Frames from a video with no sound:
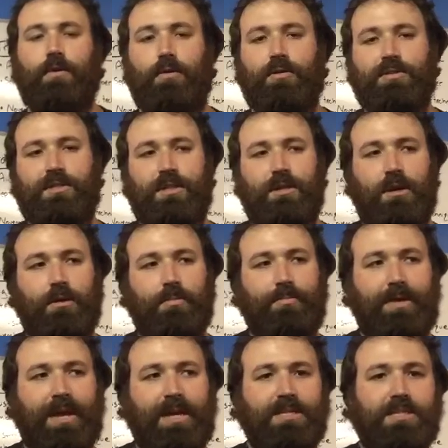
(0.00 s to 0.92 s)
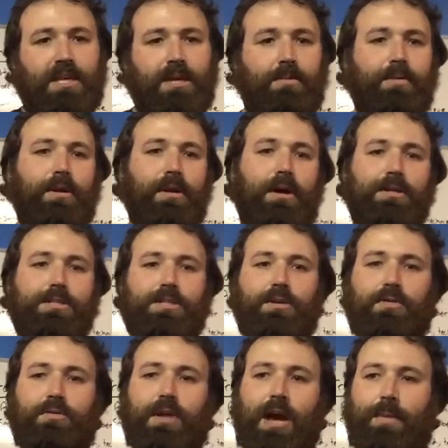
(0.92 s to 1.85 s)
Focusing on pacing, but
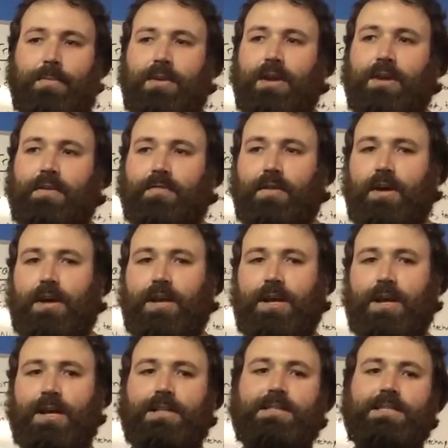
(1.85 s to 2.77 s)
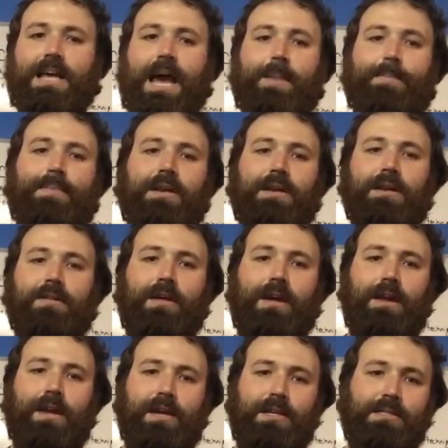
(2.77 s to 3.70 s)
also not being afraid to kind of tap into
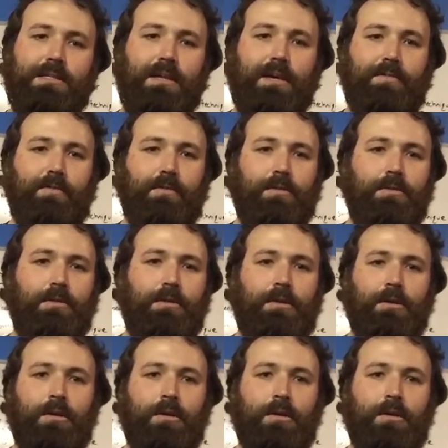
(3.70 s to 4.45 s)
that next level.